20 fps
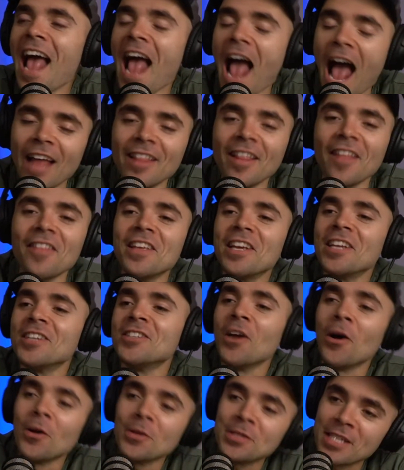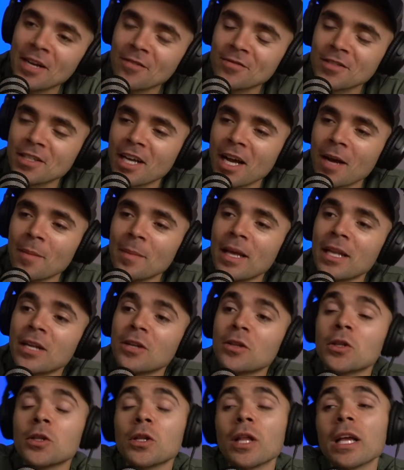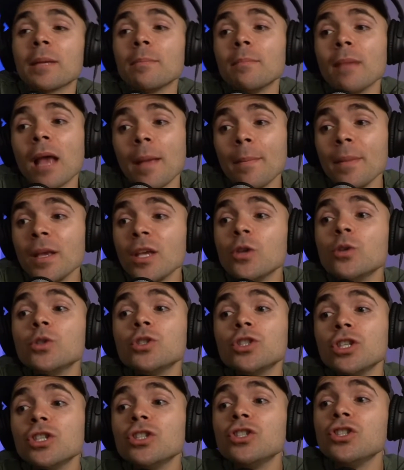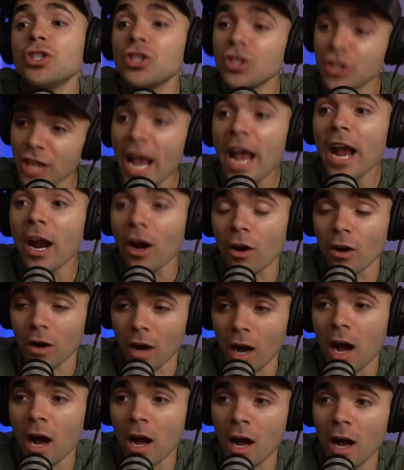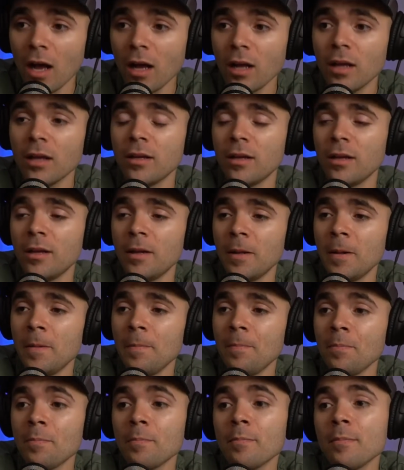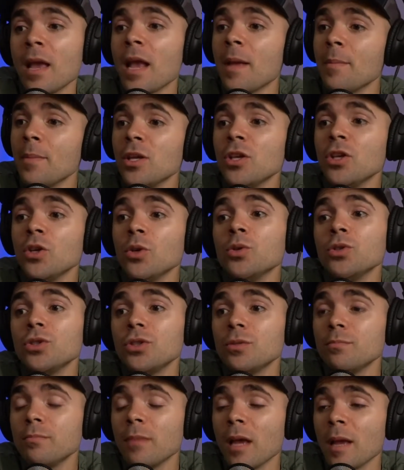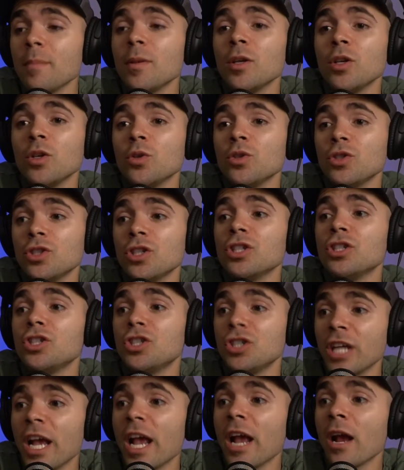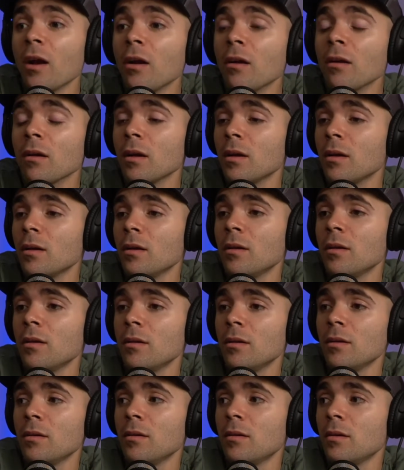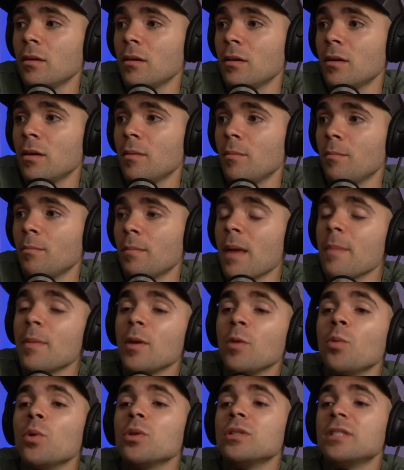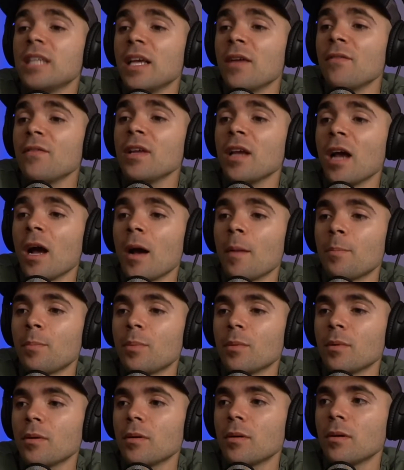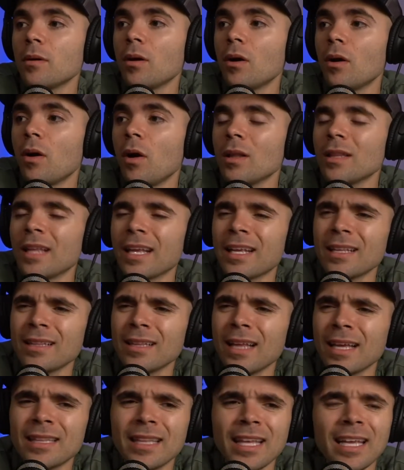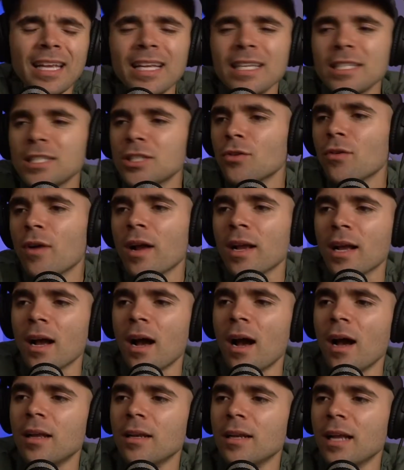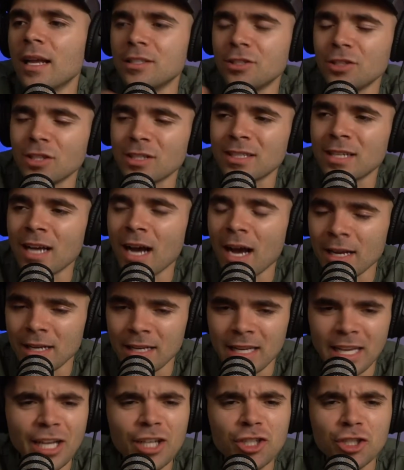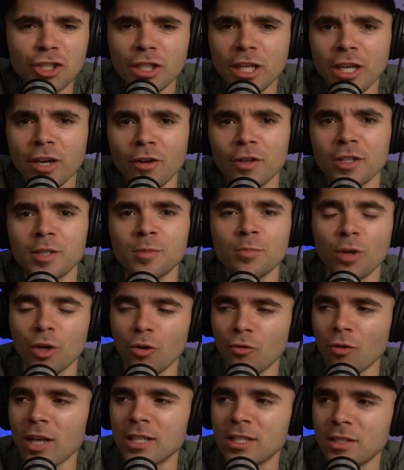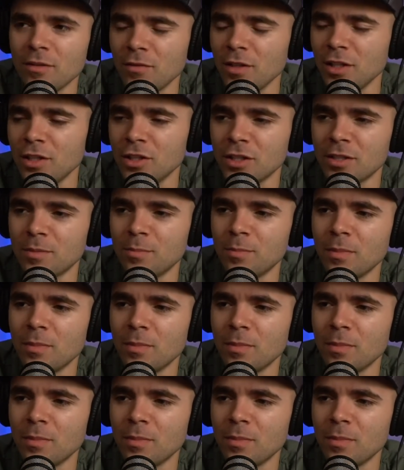And then the adults have to come in and they're like, maybe you should share, huh? Maybe you should share. Maybe we'll divvy up. Like the Easter egg hunt has just gotten, each year it's progressively just